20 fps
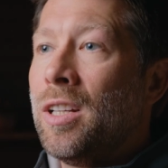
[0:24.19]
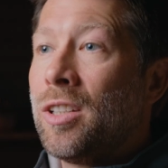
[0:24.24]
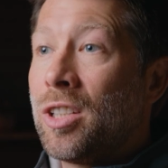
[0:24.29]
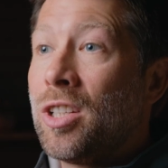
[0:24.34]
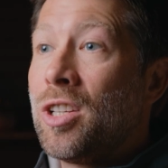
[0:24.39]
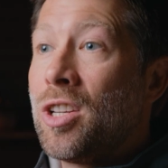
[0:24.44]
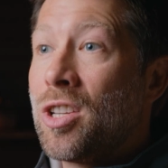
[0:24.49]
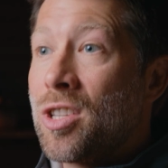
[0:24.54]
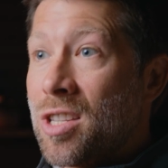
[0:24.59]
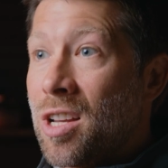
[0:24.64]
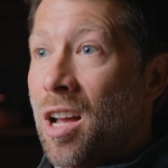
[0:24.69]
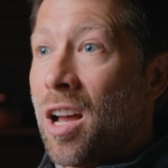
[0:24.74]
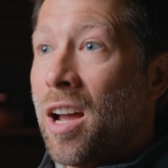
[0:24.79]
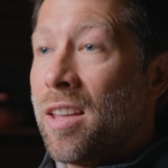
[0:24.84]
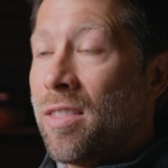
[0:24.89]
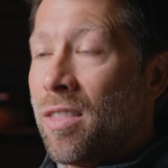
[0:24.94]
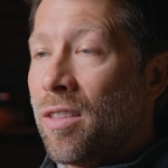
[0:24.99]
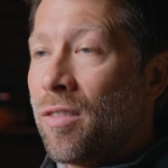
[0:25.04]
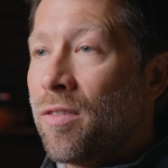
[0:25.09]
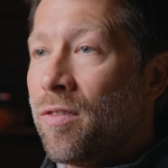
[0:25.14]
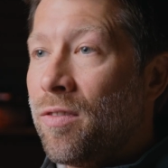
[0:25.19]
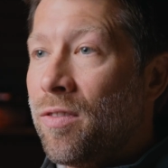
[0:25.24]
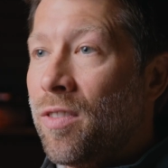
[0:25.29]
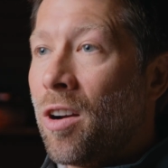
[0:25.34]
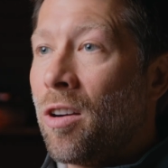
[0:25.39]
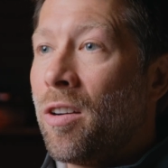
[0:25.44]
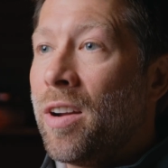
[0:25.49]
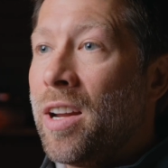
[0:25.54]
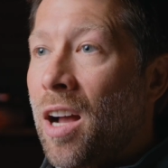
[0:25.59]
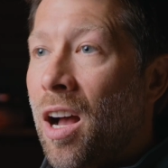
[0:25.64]
to design the
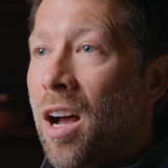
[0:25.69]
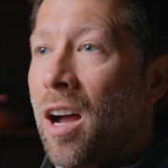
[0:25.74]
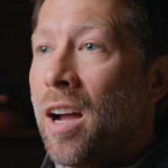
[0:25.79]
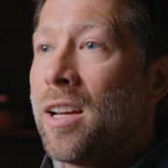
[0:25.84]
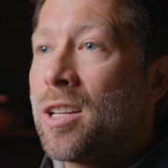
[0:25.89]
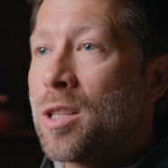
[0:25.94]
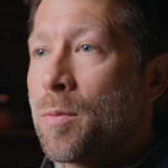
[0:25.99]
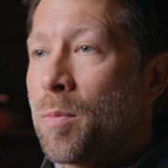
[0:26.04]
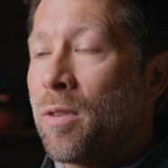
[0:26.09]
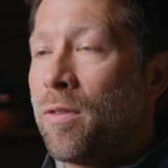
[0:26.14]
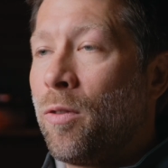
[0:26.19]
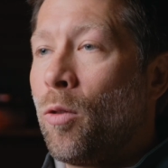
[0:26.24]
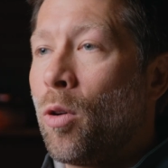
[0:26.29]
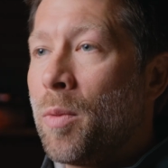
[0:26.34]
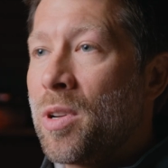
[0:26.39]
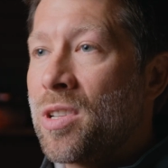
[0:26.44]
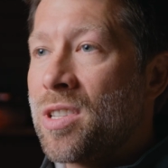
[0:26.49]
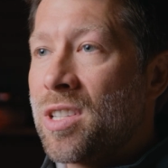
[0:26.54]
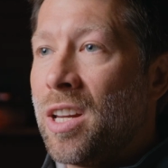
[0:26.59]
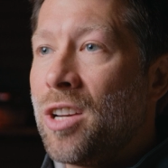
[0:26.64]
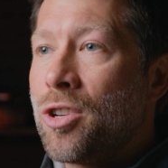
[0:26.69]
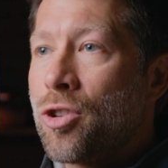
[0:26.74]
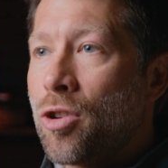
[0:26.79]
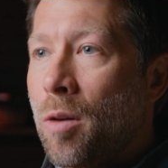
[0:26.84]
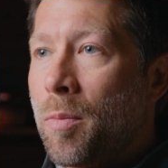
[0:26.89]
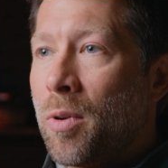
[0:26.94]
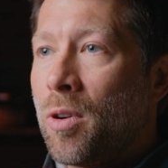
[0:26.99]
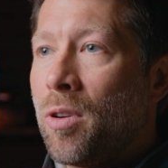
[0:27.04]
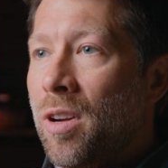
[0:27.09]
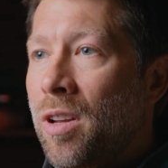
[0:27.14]
very highest performance skate
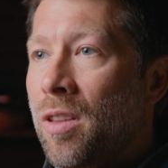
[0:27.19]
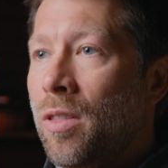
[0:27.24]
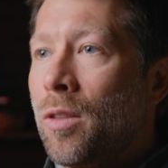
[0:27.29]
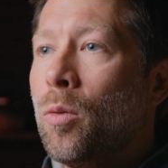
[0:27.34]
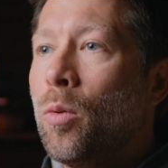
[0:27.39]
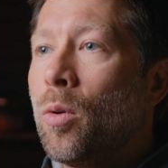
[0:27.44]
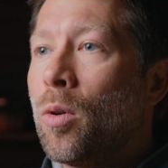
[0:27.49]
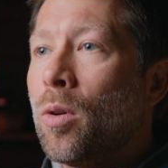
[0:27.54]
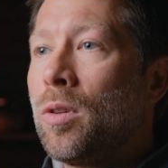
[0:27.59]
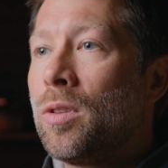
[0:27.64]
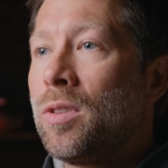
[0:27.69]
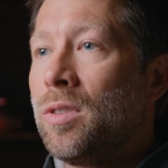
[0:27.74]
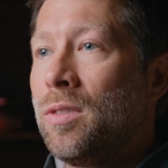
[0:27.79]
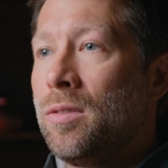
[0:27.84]
sharpener in the world.